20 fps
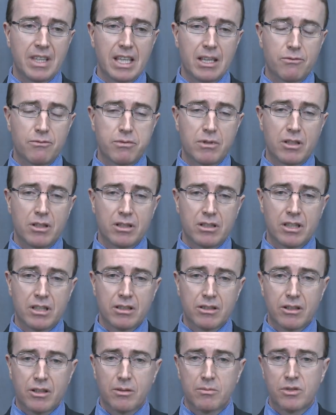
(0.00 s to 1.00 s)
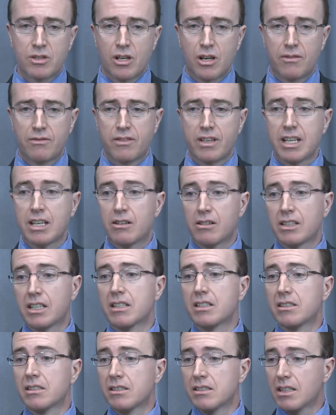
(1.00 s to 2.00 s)
If we look in terms of
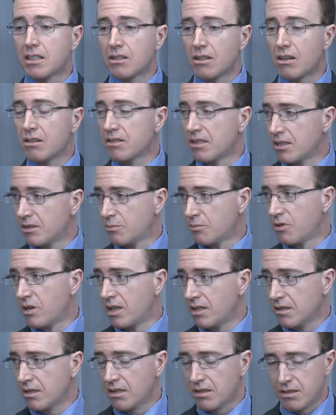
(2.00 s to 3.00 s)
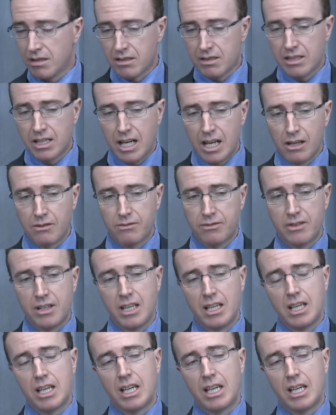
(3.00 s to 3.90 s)
aortic stenosis process itself,